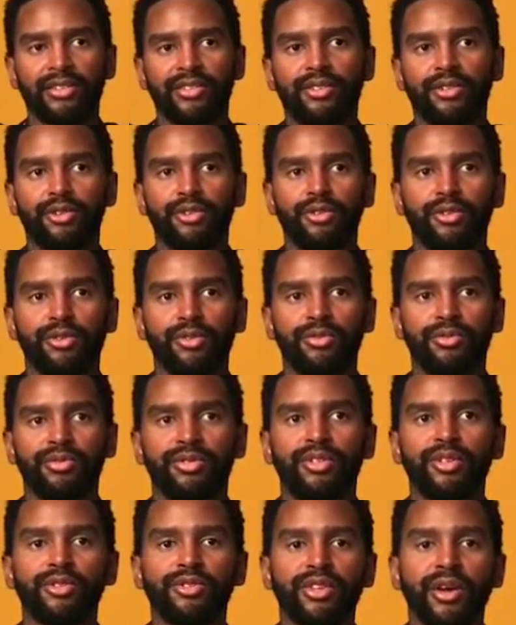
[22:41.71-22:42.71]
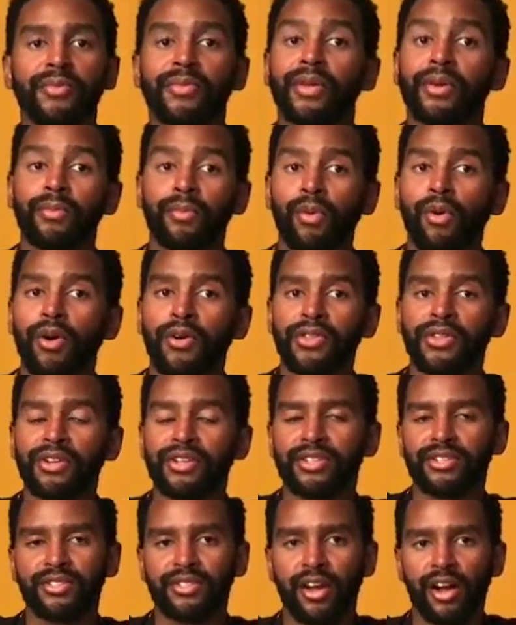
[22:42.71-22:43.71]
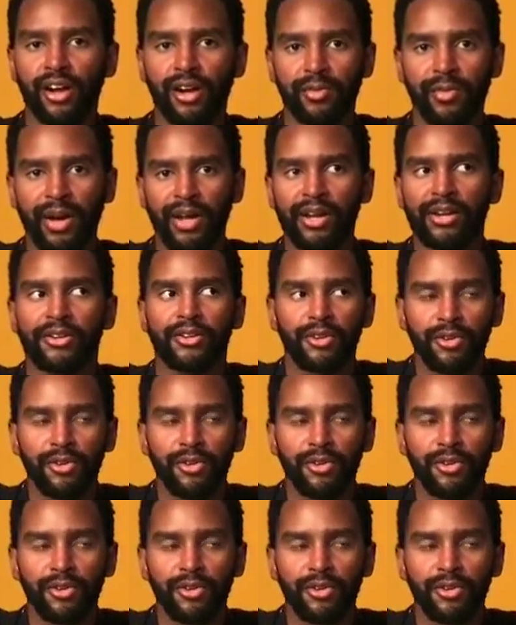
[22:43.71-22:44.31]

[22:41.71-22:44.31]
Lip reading: to do something more than just talk about it,